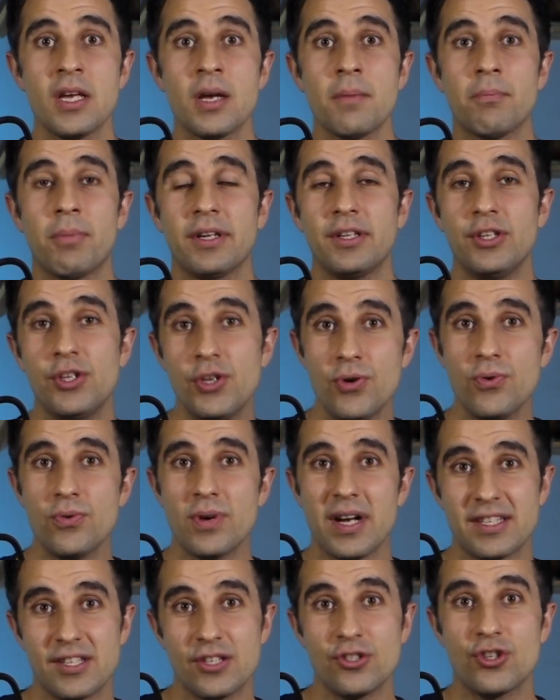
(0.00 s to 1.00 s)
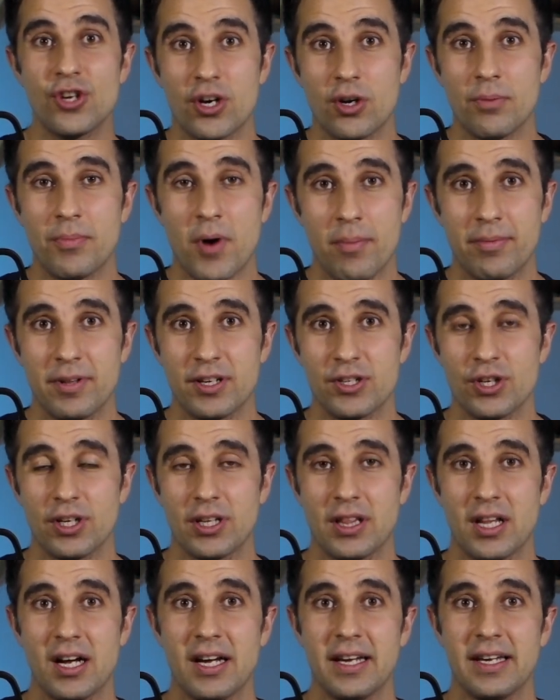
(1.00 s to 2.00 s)
But you, as a general population
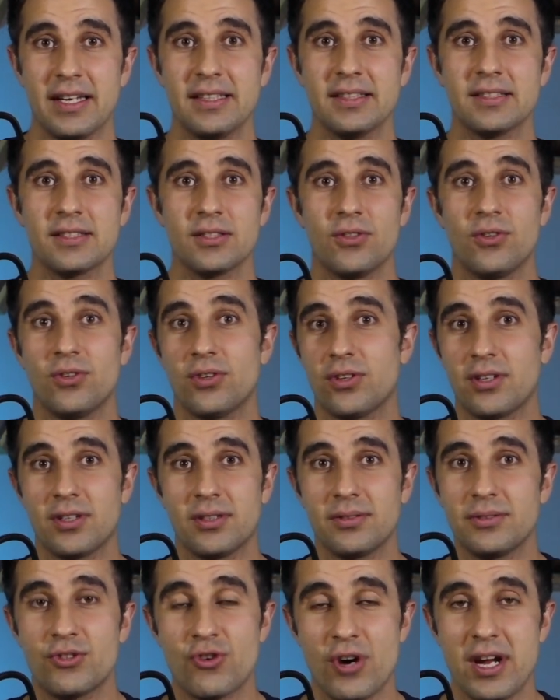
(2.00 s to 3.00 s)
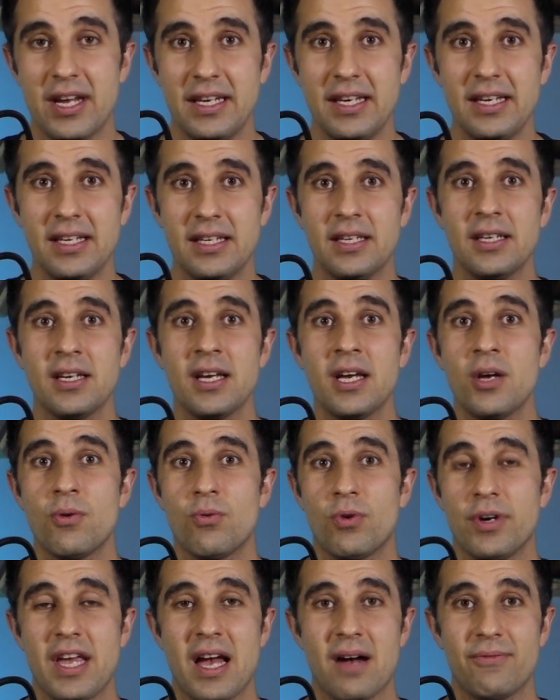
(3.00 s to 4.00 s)
client or trainee,
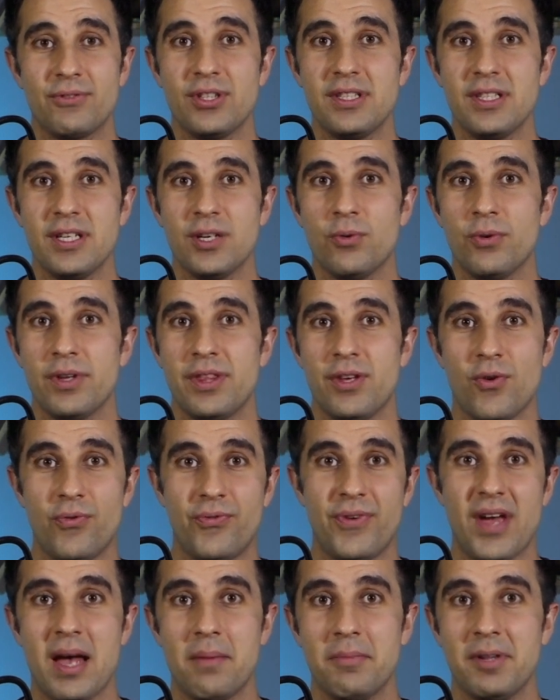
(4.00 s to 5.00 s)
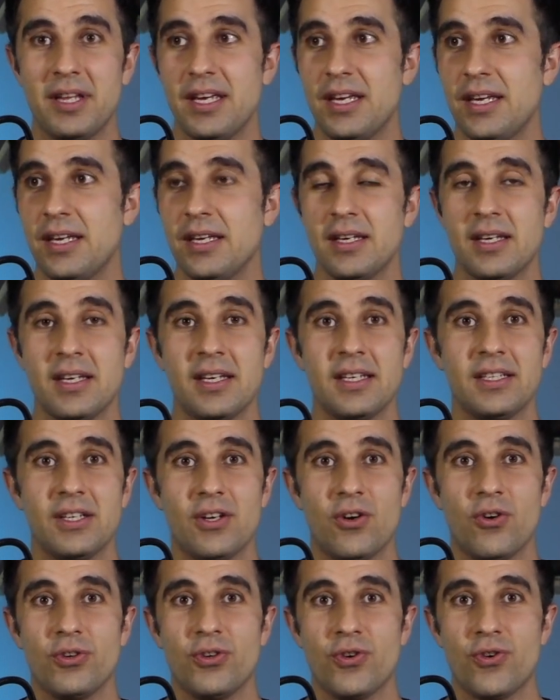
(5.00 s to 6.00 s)
where you have to deal with your family, you
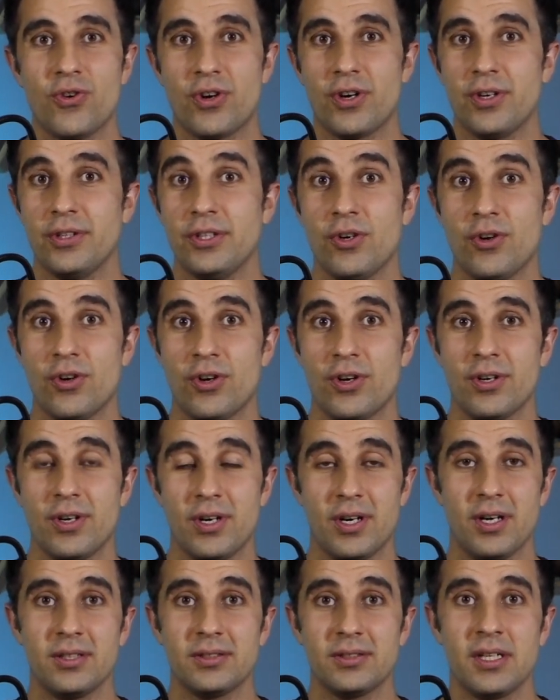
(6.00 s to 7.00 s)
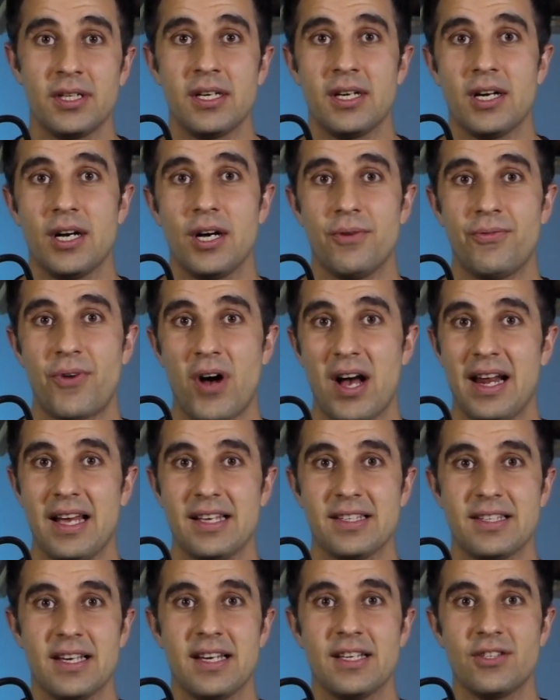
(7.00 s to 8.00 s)
know, your
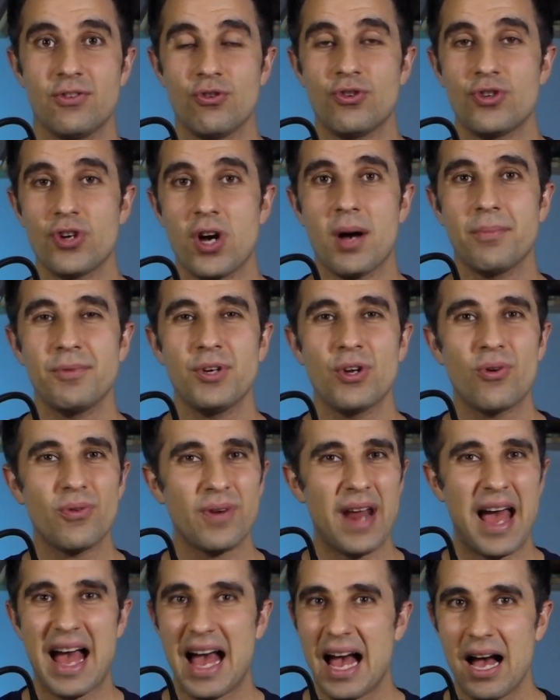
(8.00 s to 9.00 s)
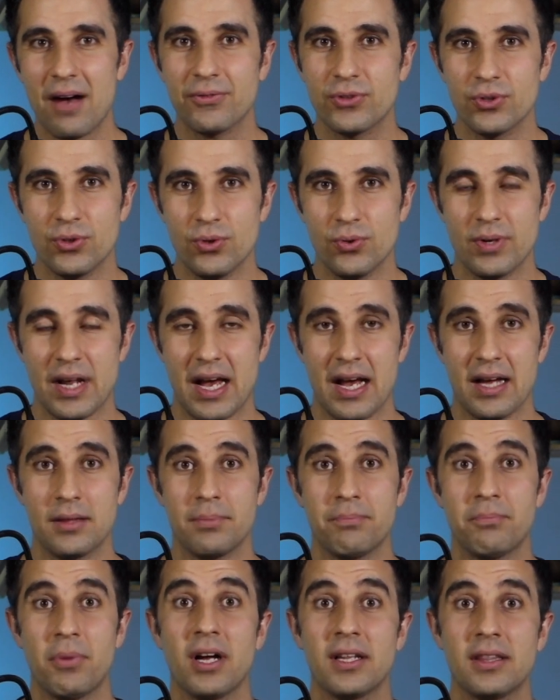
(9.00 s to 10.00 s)
finances, your job, you don't have to do that.
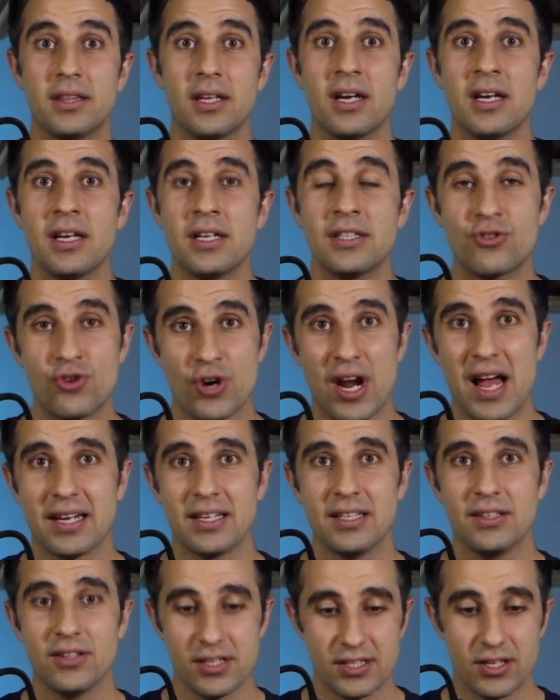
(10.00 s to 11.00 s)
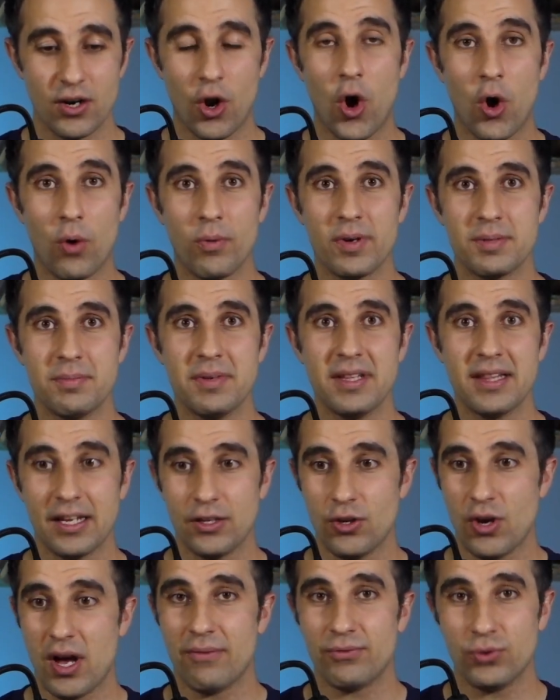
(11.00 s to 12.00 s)
But tracking doesn't always mean that
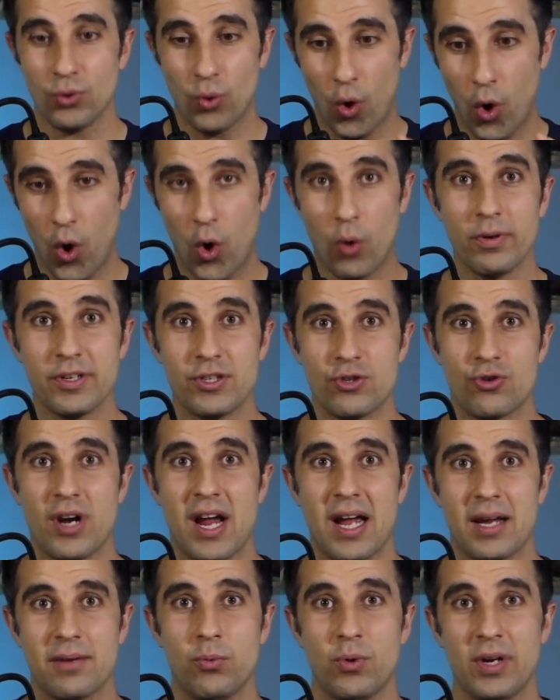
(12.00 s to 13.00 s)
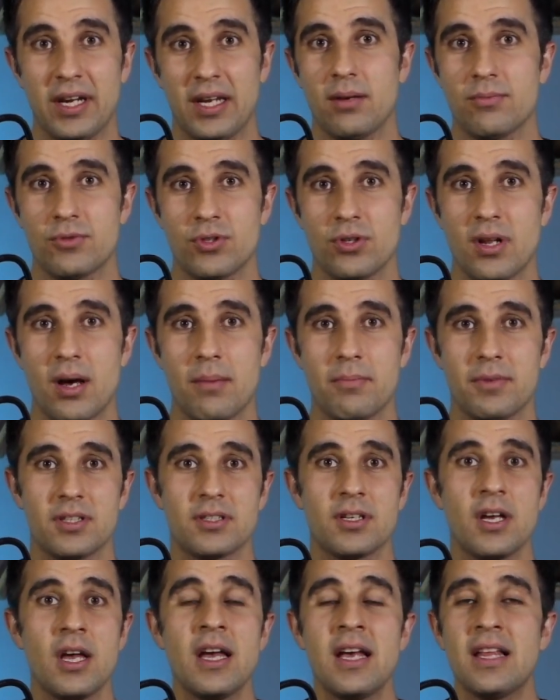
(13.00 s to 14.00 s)
you have to always track when it comes to numbers.
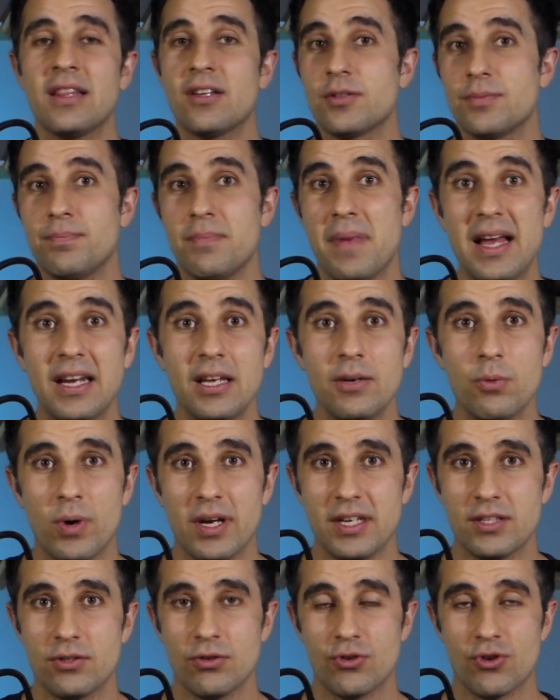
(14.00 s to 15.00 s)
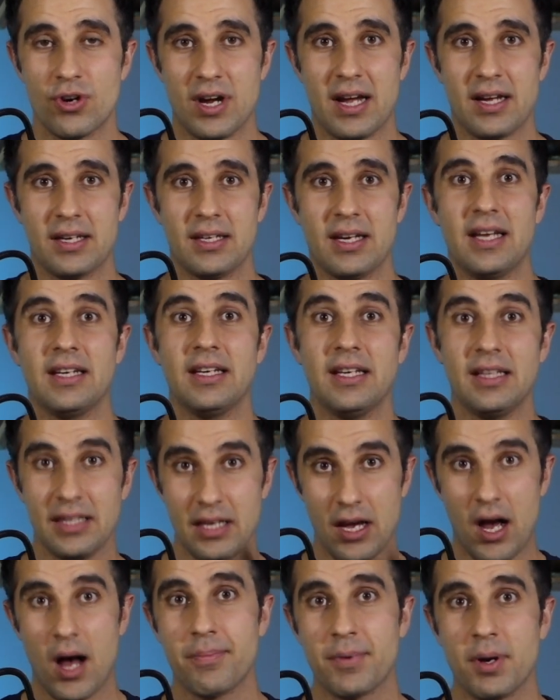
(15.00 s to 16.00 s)
There's many ways to track, and in the
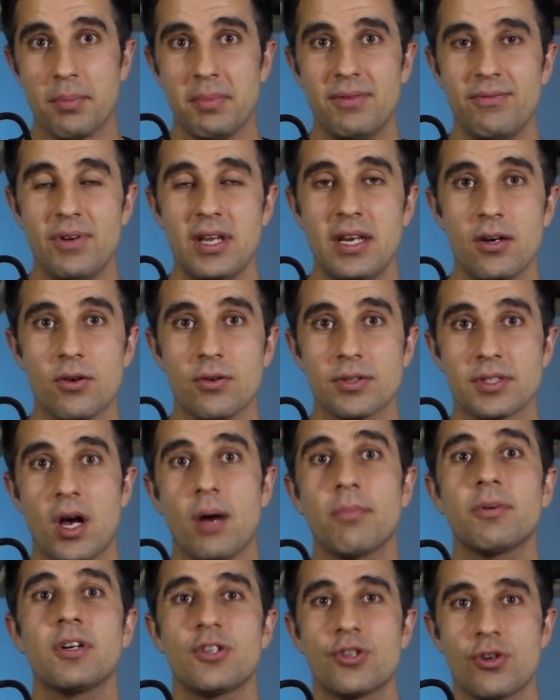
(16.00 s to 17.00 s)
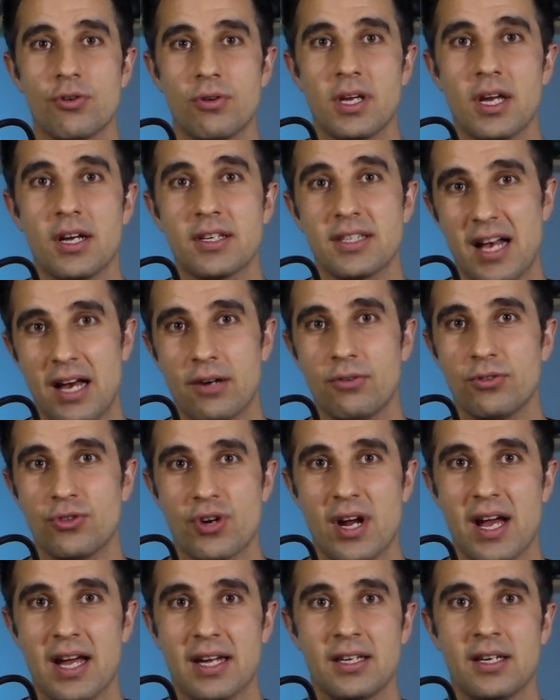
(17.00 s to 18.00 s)
upcoming videos, I'm going to show you guys how to
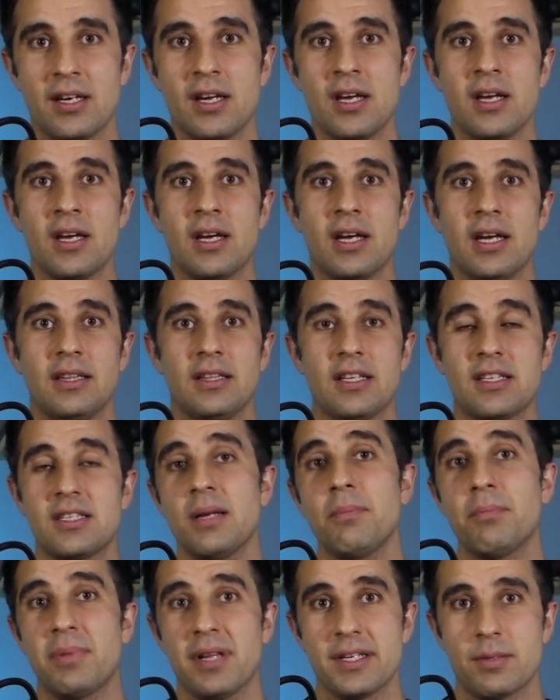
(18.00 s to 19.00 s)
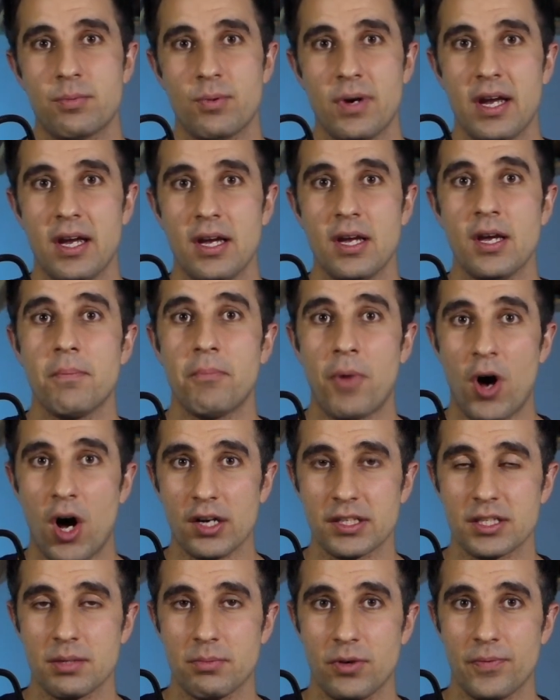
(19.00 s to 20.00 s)
track in the simplest way
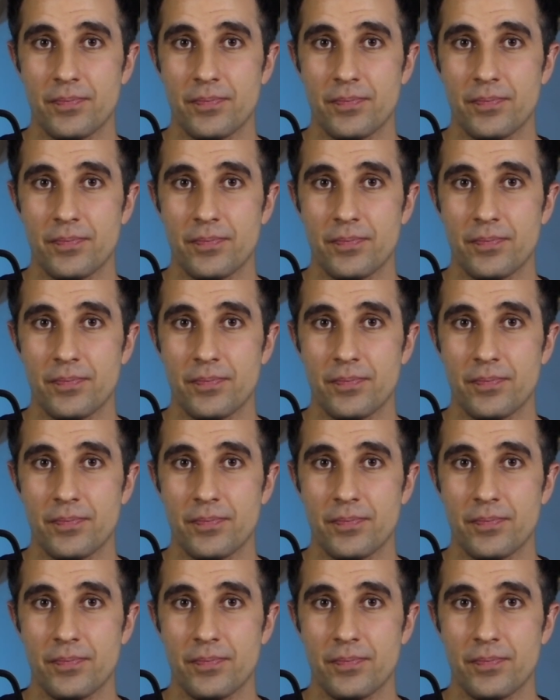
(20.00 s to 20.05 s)
possible.